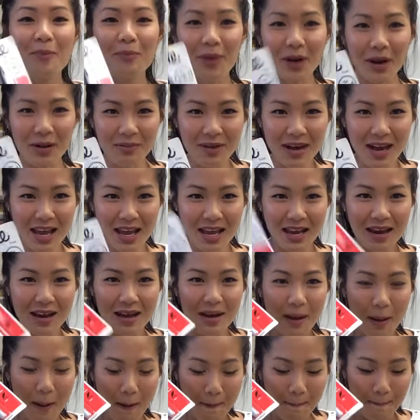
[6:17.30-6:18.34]
Permanent
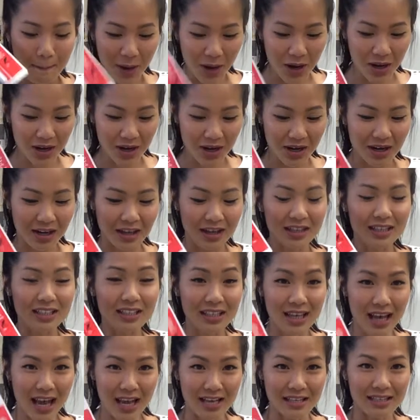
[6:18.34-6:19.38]
marker.
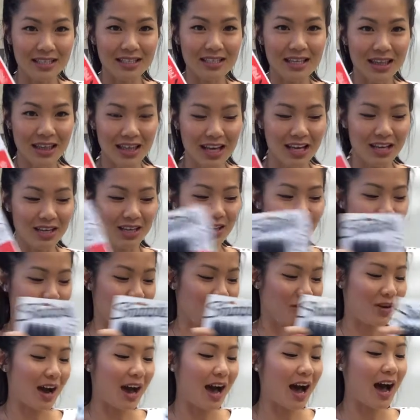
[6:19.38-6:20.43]
Yes, thank you.
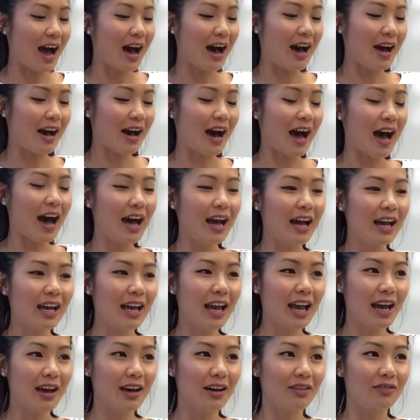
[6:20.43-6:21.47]
Uh, I
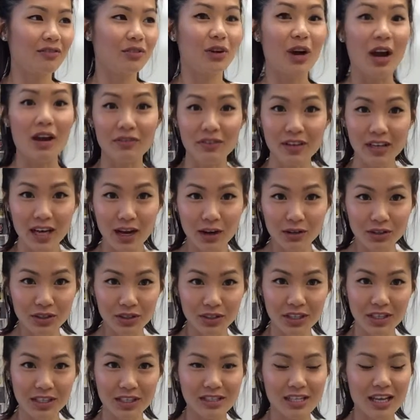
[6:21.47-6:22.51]
have graphing
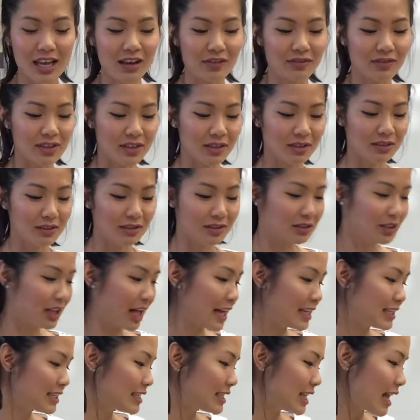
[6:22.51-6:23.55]
calculators. I have a
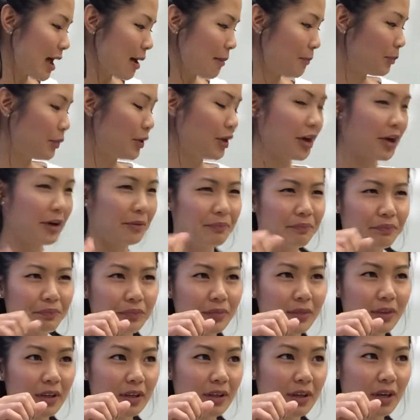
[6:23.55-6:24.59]
class set, but
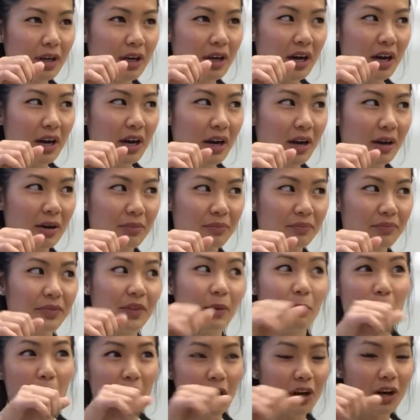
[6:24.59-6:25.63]
um,
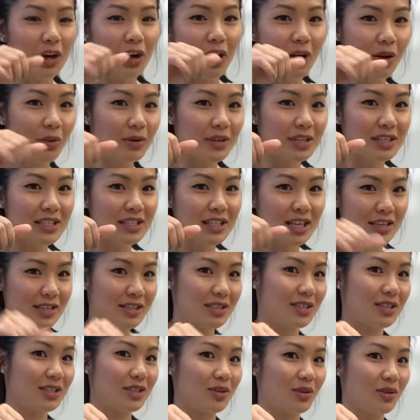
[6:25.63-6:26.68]
the marker always
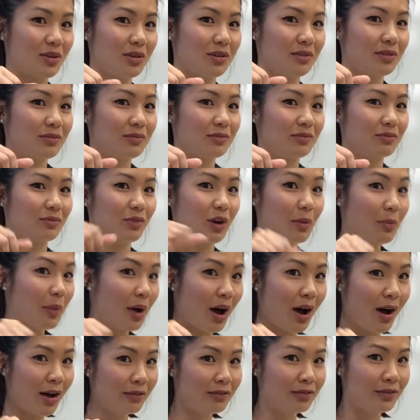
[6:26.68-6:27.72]
tends to rub
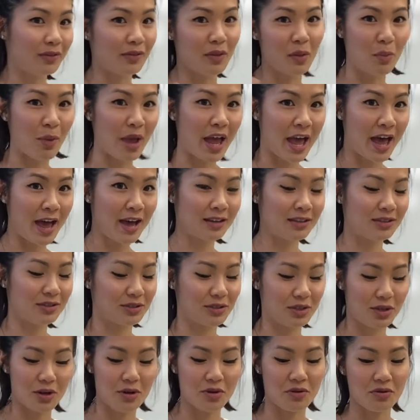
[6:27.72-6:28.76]
off of the back,
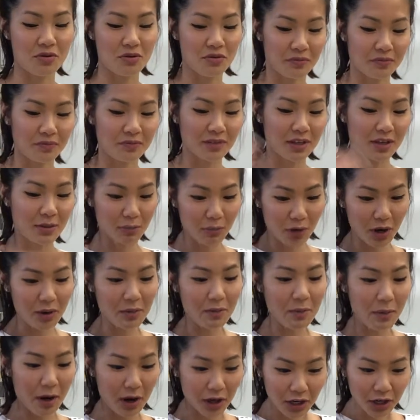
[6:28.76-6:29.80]
so
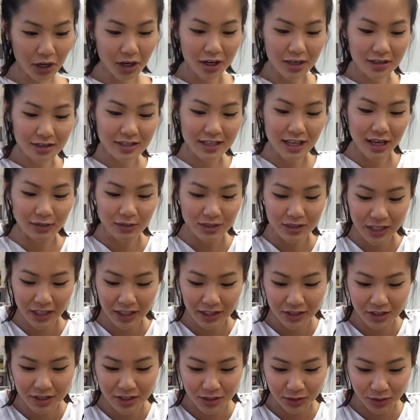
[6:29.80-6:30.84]
permanent marker sounds like
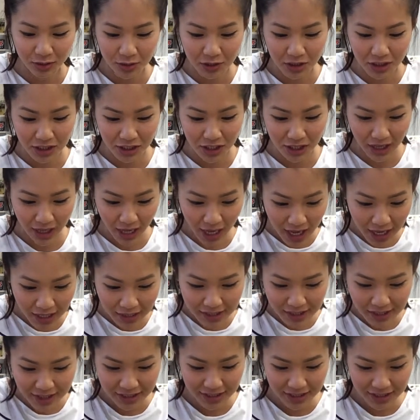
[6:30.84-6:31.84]
the solution to that.